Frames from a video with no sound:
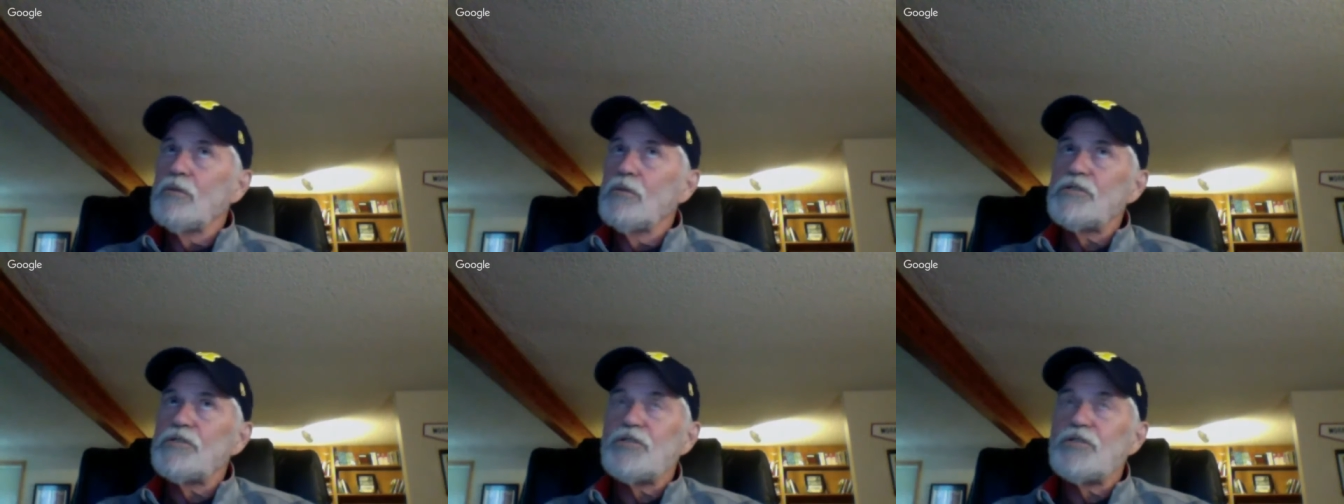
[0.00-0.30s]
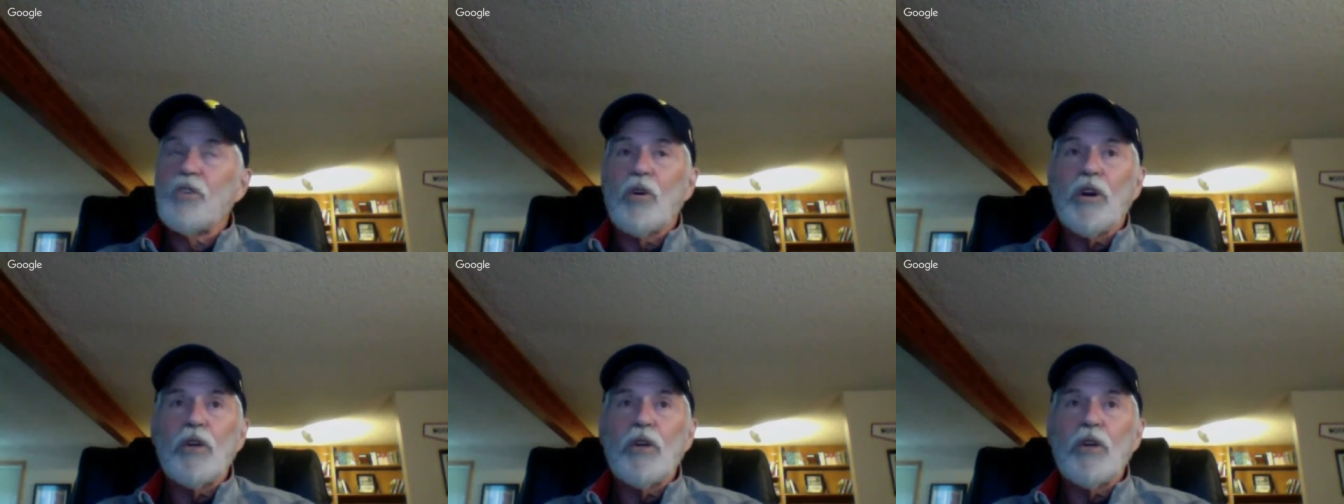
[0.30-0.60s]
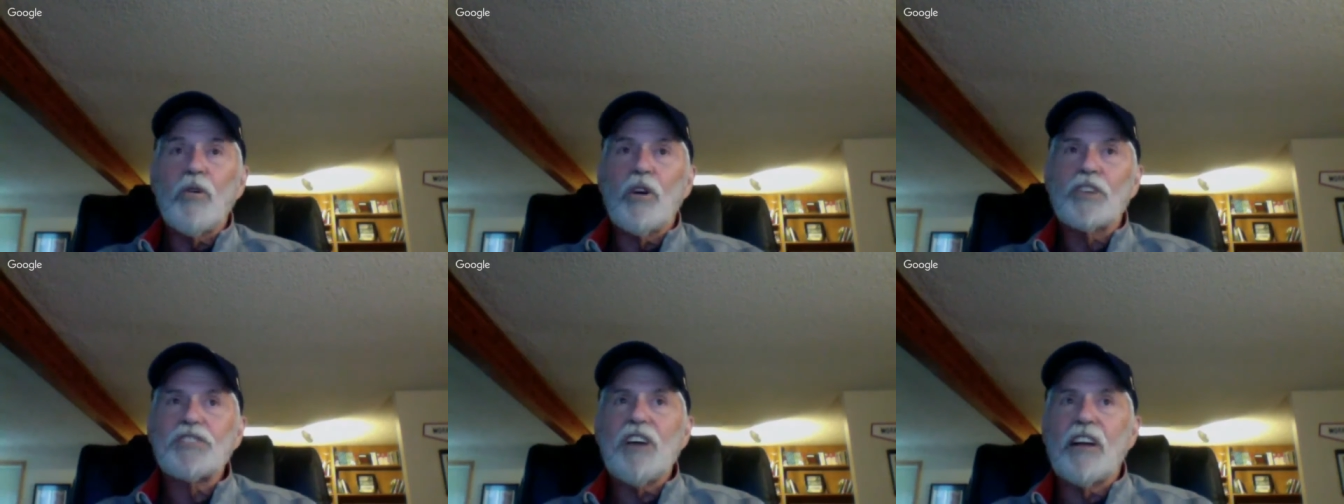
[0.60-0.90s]
Story
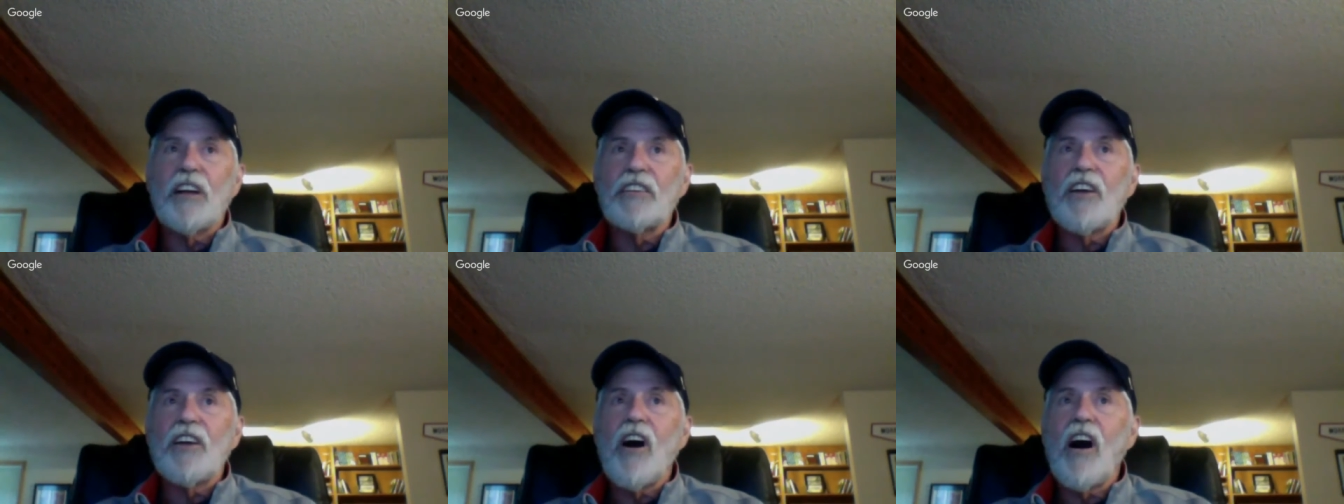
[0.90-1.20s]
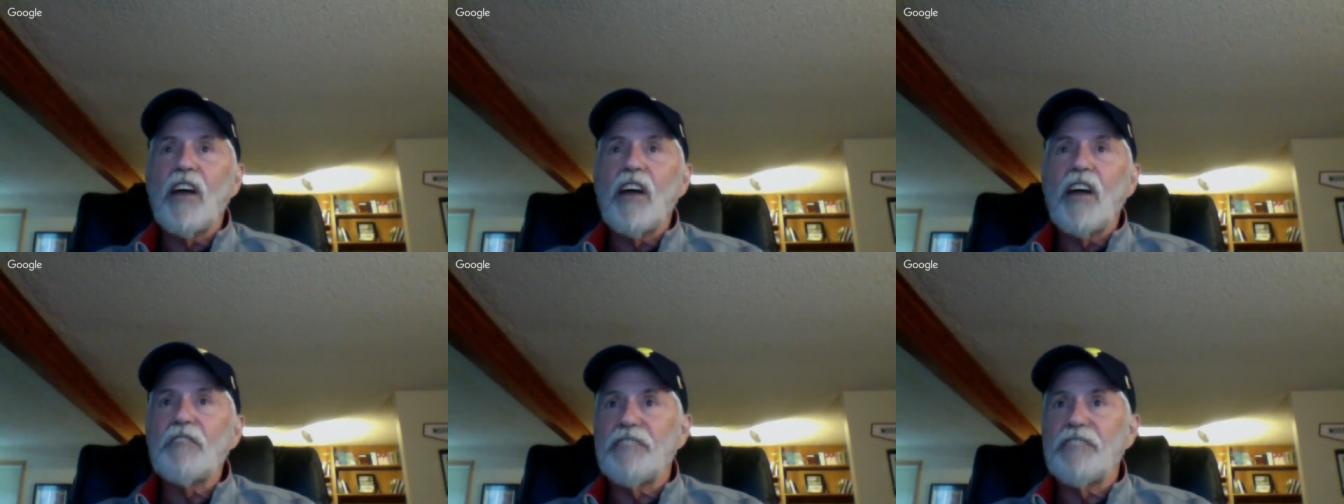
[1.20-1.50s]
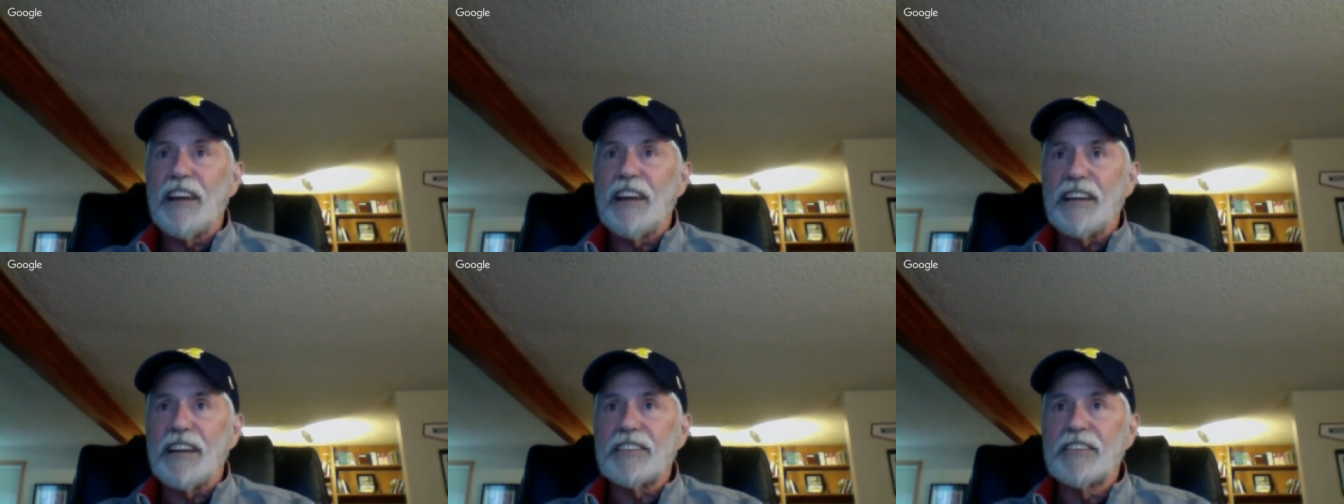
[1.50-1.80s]
works on
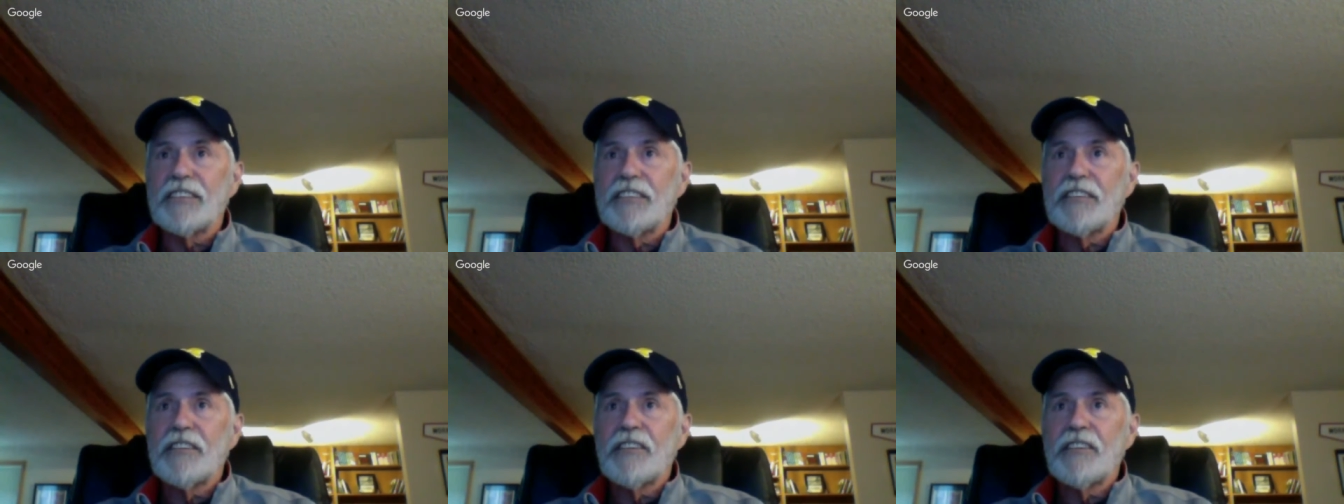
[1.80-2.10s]
conflict.